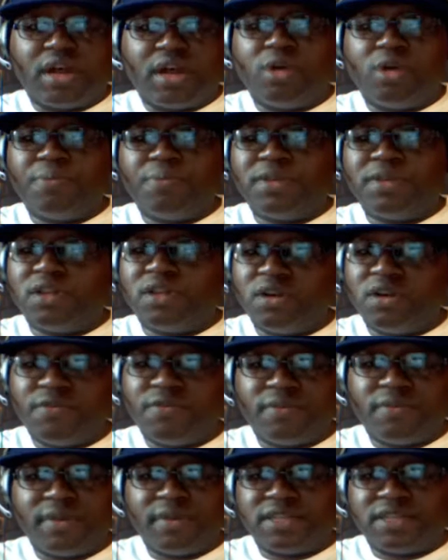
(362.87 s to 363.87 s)
it, and I hope he
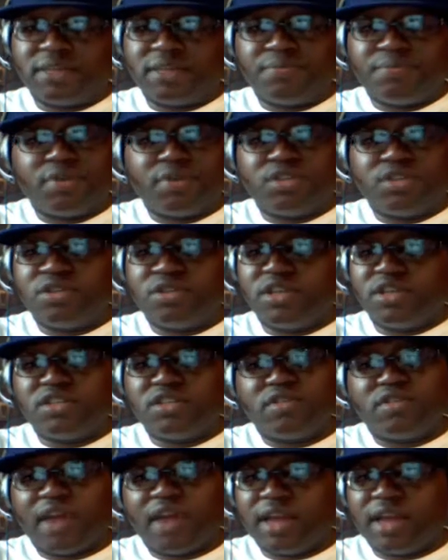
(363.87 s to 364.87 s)
learned from it, because I'm pretty sure
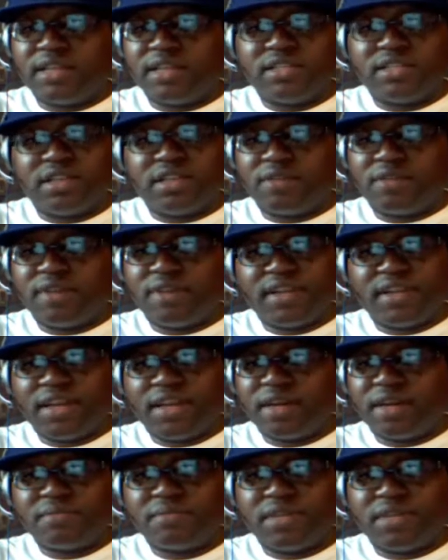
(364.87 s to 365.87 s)
he's crying in jail right
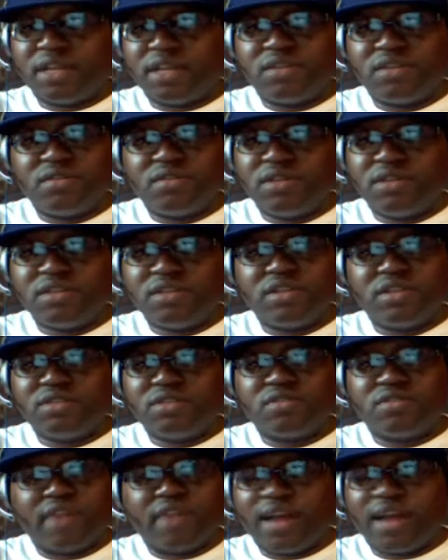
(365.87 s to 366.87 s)
now. I'm telling you, he's,
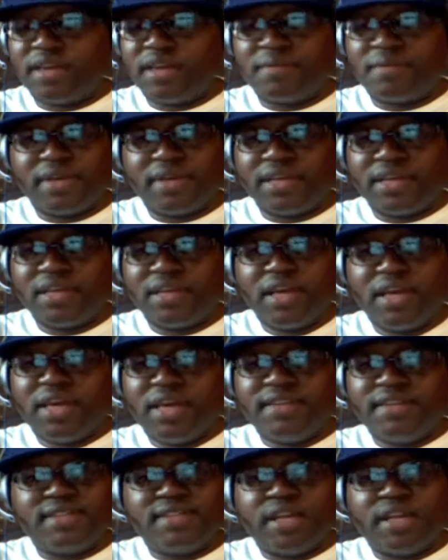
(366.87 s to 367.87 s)
he's crying, man.
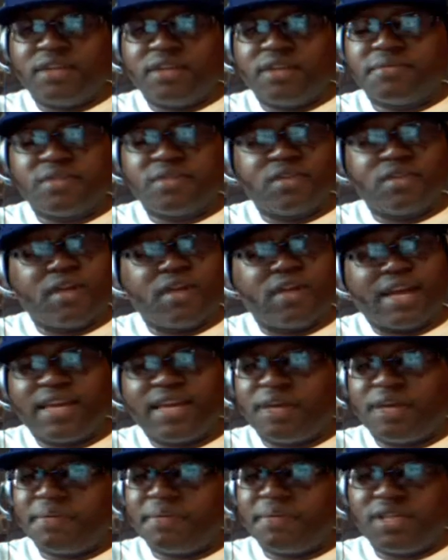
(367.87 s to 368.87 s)
He's saying to himself, yeah, I
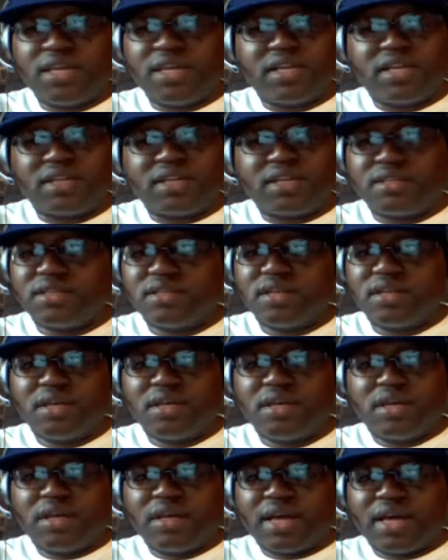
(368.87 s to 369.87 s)
can't believe this.
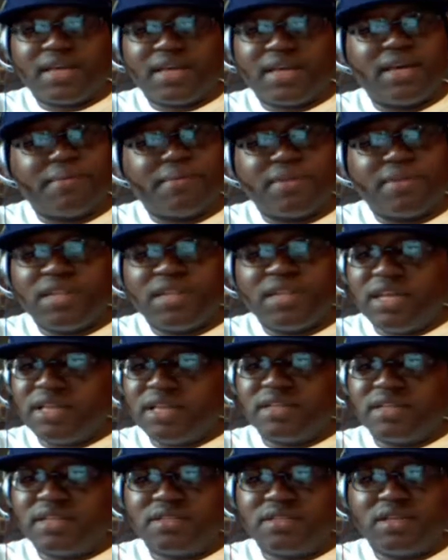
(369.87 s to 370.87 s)
I can't
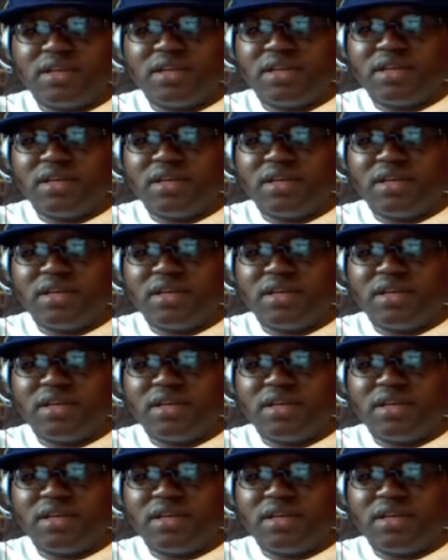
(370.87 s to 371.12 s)
believe this.